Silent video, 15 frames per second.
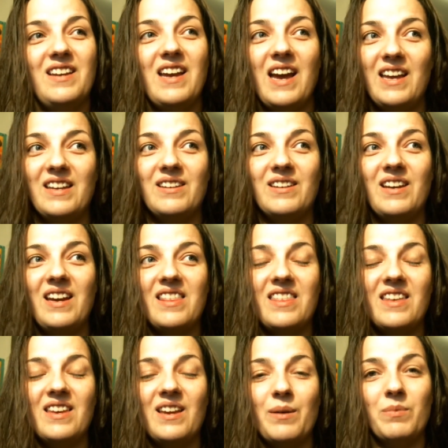I
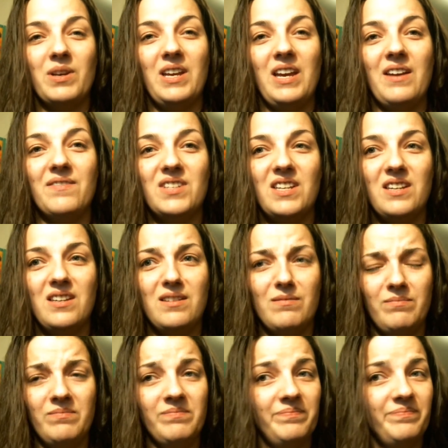think I'm gonna have to get
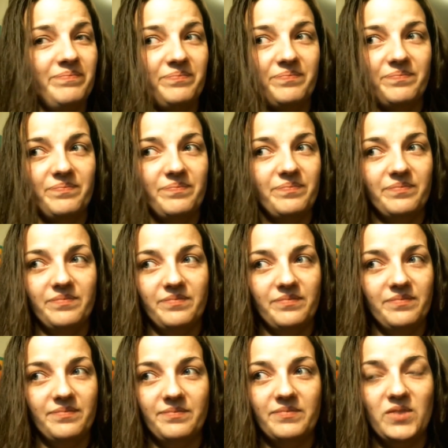
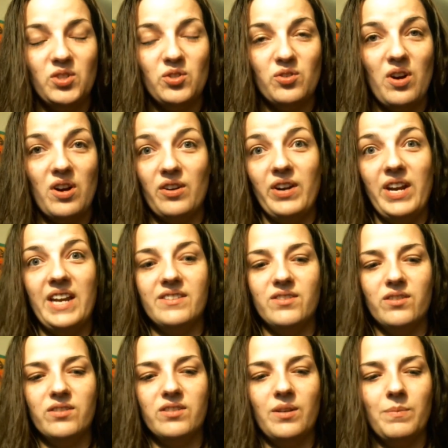stronger
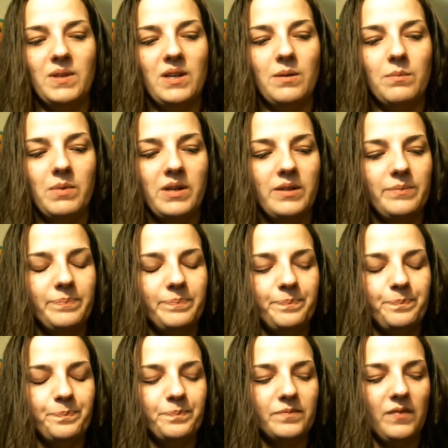gates or something, but
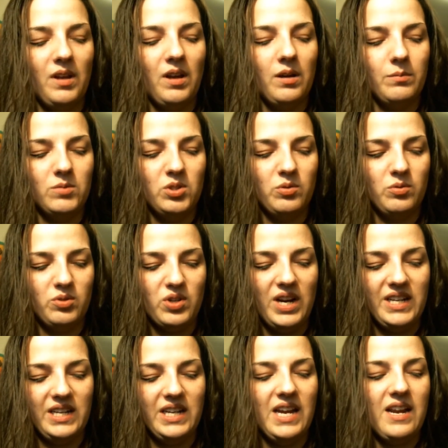she was
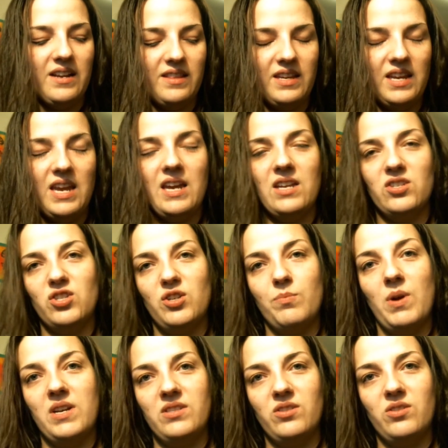trying to get out of the gate, and she
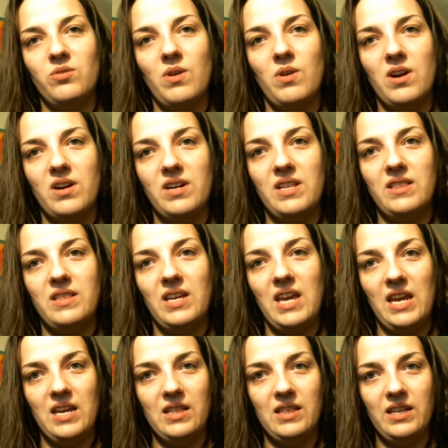pressed too hard, and the
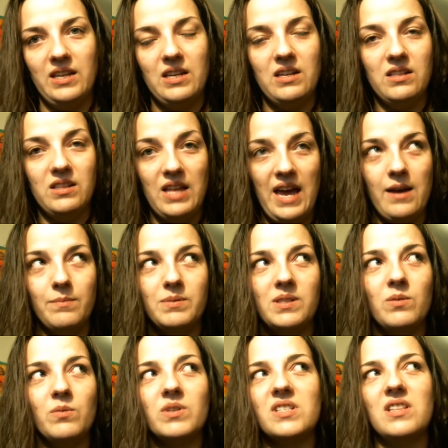gate like collapsed.
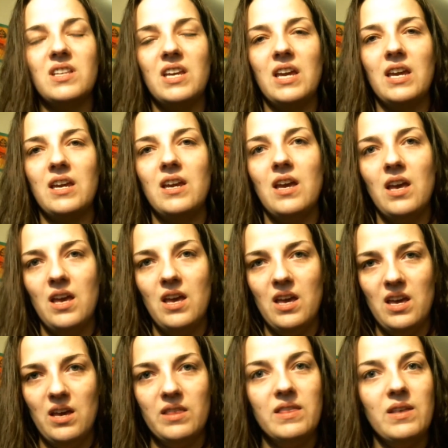It wasn't the gate
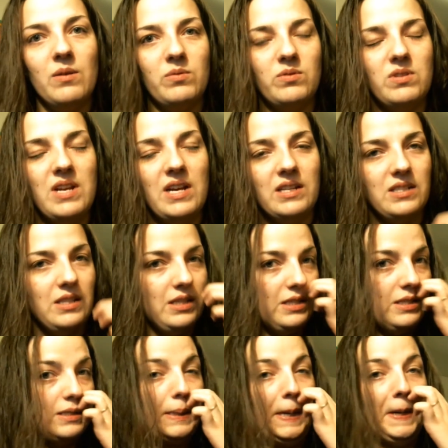that was next to the
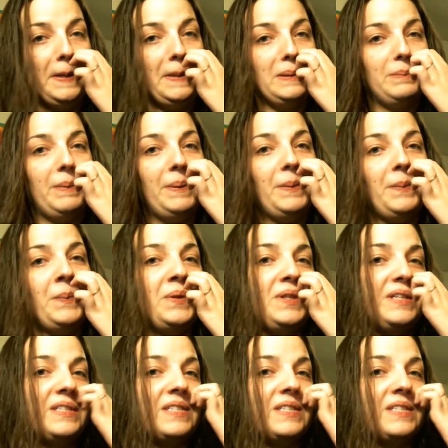stairs, but the one that